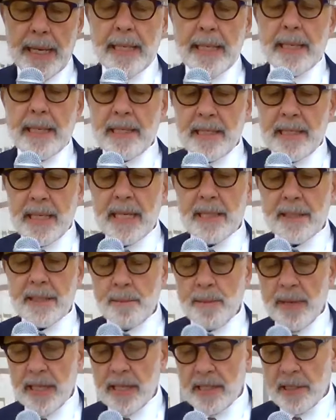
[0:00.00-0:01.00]
And he
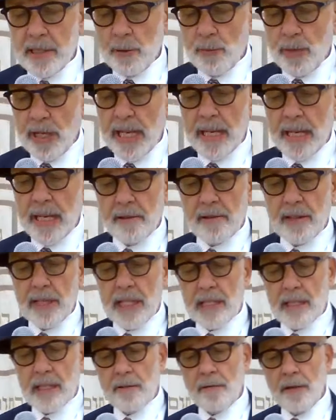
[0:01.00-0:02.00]
says, among so many other
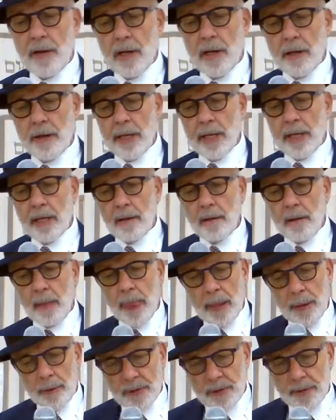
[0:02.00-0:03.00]
things, the following.
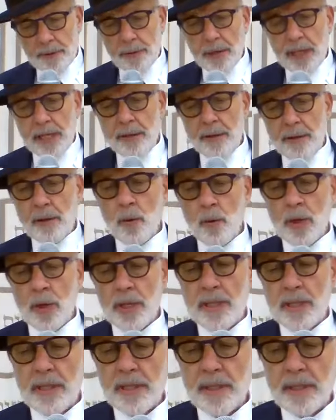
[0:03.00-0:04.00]
And I want to read you the
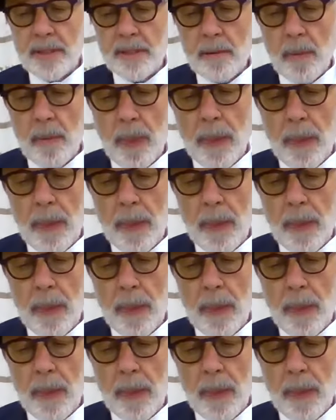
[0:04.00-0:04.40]
words.